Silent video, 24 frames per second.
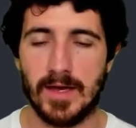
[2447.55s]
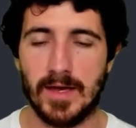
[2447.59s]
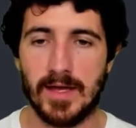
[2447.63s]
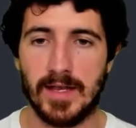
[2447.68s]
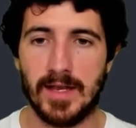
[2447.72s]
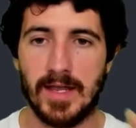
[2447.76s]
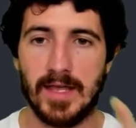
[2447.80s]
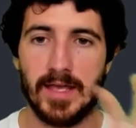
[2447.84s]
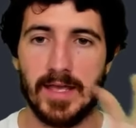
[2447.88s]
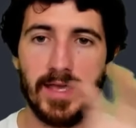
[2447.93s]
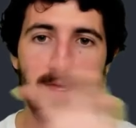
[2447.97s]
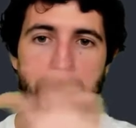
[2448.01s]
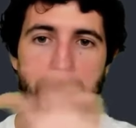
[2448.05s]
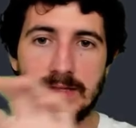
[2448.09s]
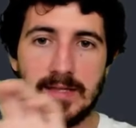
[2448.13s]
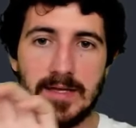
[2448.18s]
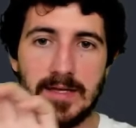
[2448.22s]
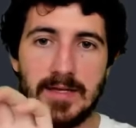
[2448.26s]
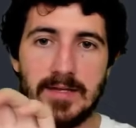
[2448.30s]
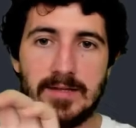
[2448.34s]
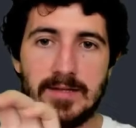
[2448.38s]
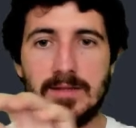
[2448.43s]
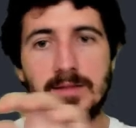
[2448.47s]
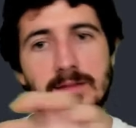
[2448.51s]
and I get
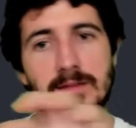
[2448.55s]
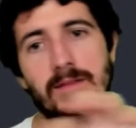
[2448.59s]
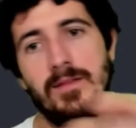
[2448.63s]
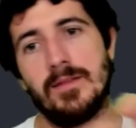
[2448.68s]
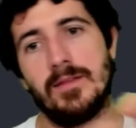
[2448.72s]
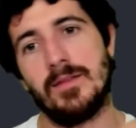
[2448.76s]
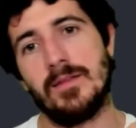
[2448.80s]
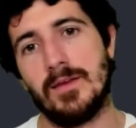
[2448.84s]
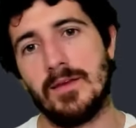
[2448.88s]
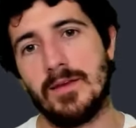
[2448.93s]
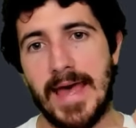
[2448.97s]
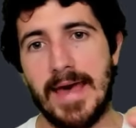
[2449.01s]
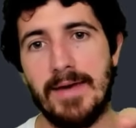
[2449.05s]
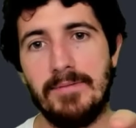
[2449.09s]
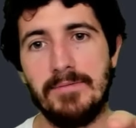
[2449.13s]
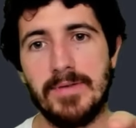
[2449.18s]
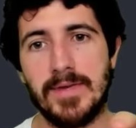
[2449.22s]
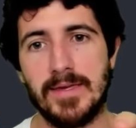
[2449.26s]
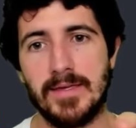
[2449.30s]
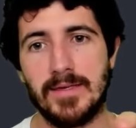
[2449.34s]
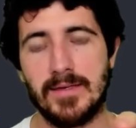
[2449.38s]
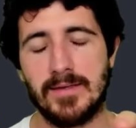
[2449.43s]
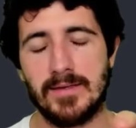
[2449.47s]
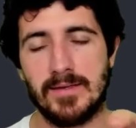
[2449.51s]
that
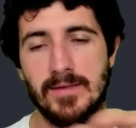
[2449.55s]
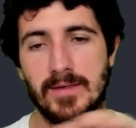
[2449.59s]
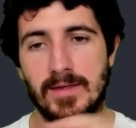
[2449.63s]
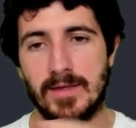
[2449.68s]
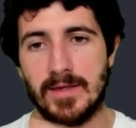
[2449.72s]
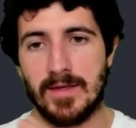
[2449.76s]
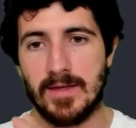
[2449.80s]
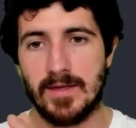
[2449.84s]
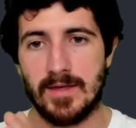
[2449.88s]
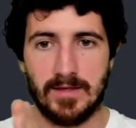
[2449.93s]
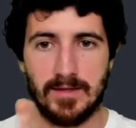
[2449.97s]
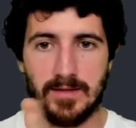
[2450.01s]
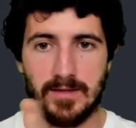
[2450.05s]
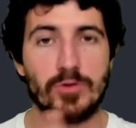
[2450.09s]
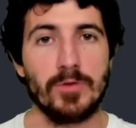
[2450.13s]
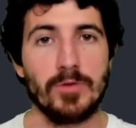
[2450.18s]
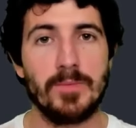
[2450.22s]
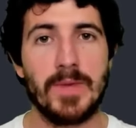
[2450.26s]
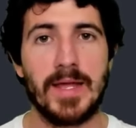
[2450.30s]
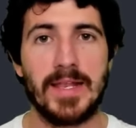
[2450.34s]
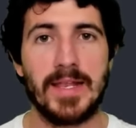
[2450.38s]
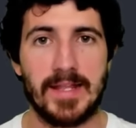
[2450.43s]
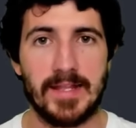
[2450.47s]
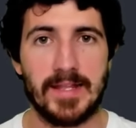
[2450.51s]
tabbing
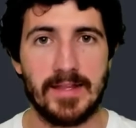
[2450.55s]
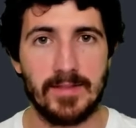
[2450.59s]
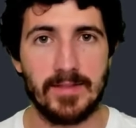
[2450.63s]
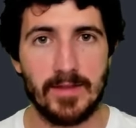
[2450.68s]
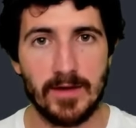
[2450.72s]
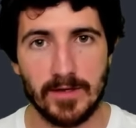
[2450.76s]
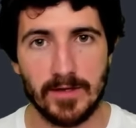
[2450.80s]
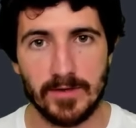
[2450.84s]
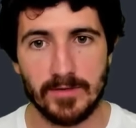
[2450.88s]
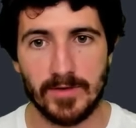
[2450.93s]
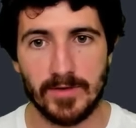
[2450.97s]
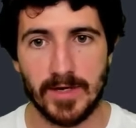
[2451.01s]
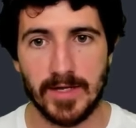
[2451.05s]
automatically done.